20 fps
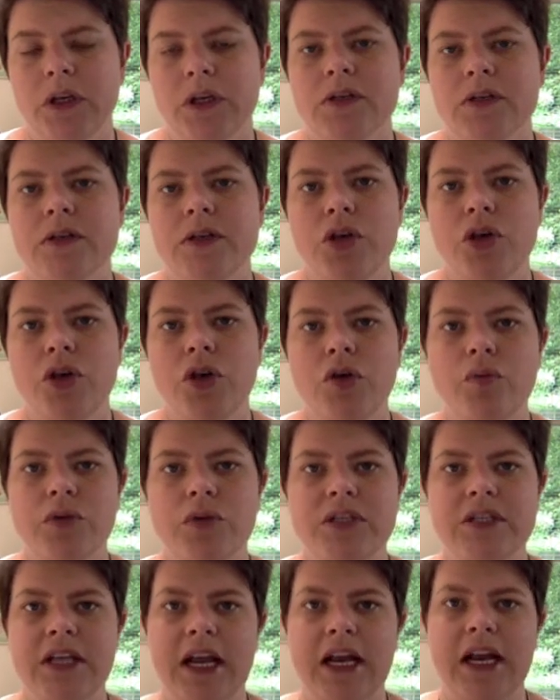So you
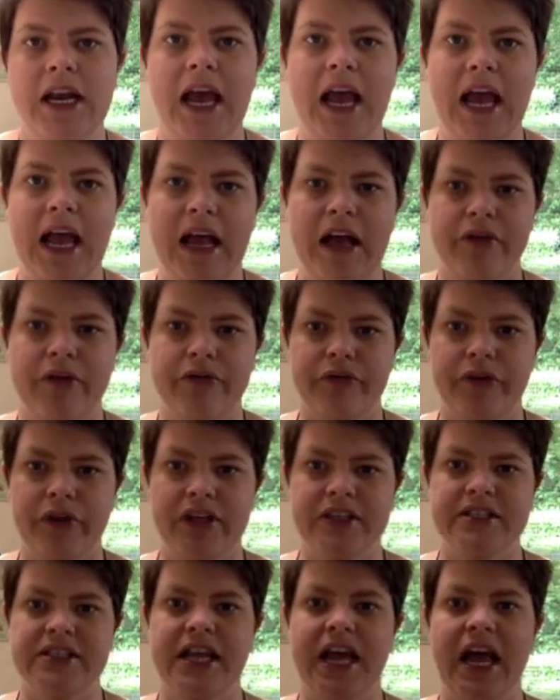would then have a
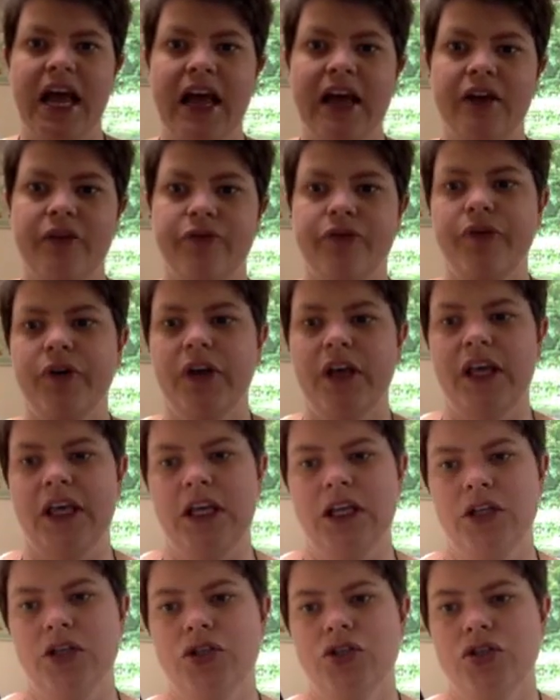tag for
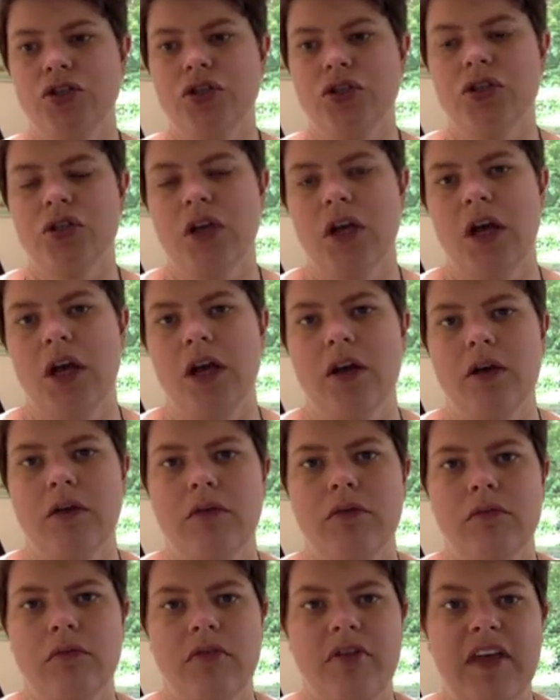each
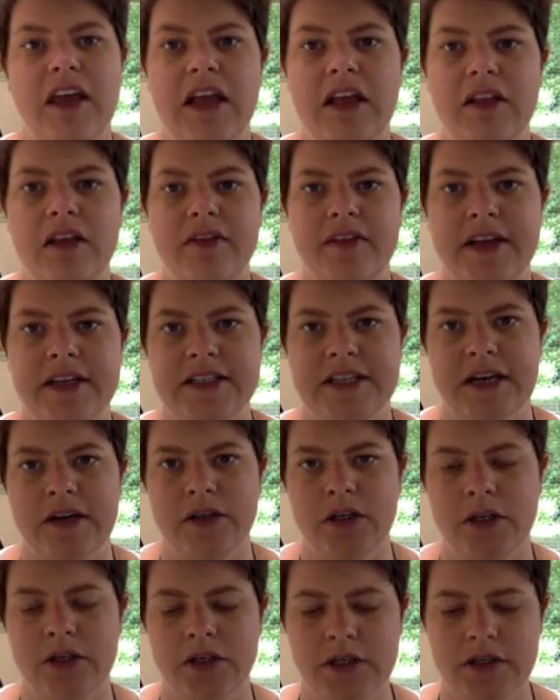thing that they're
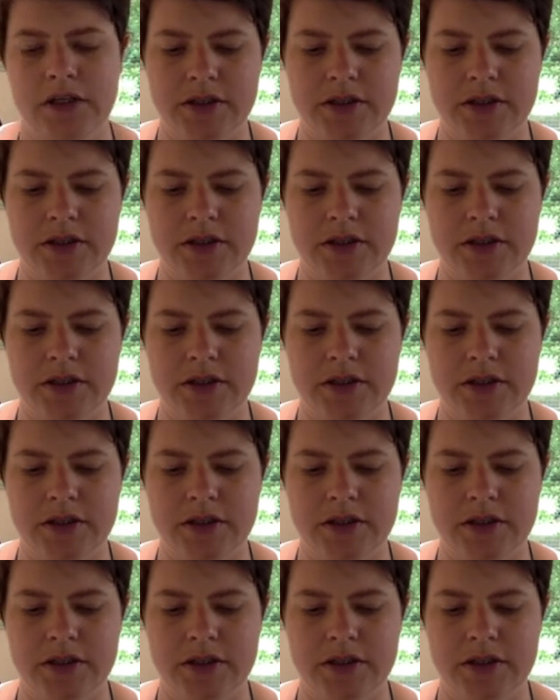downloading.